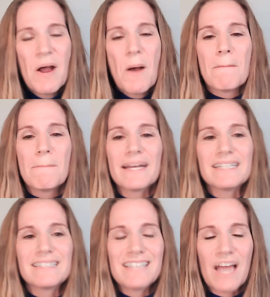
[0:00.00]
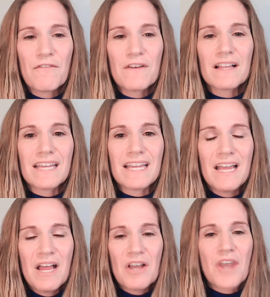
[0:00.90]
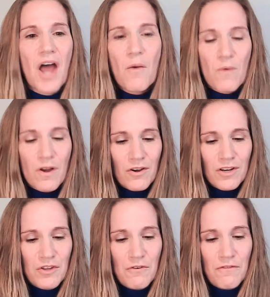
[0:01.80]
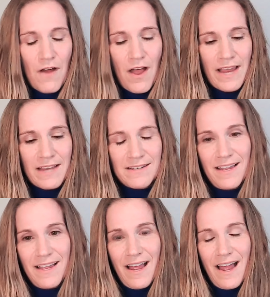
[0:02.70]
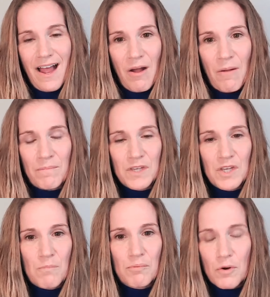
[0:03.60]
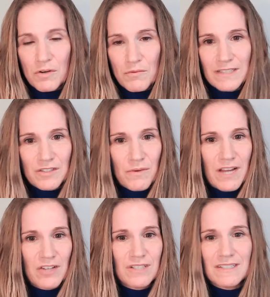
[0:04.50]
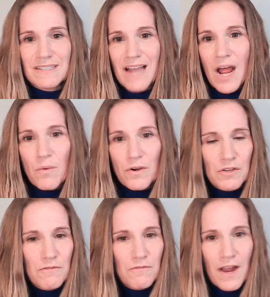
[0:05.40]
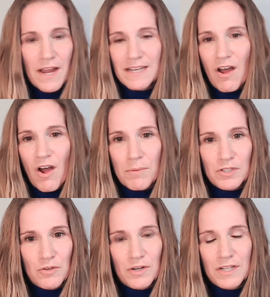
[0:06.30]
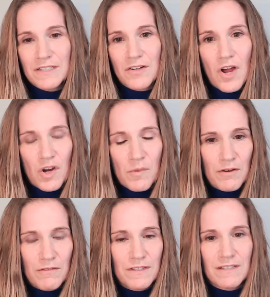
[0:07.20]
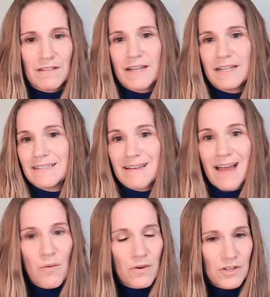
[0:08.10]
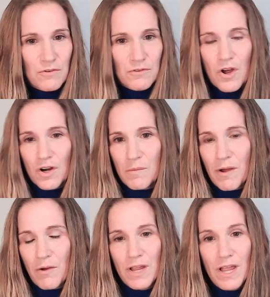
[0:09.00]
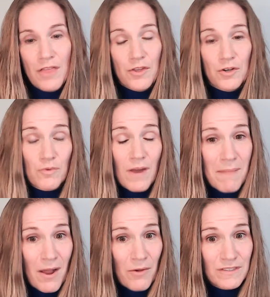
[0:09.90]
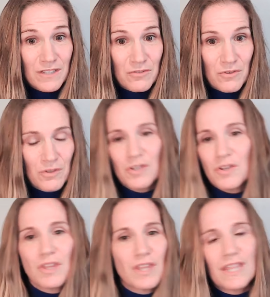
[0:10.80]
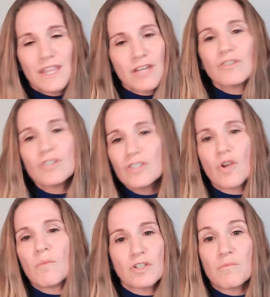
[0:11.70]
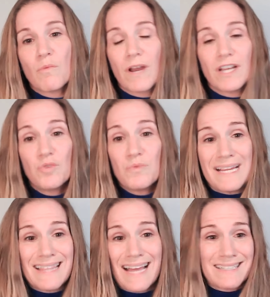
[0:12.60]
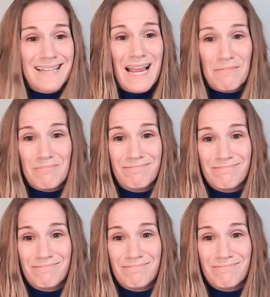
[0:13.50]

but it's definitely not where you find um, you know, broken restorations. It's not where you find opportunities to talk about Invisalign. It's not where you talk about their dry mouth syndrome. You know, there's just so much more, and you need that time.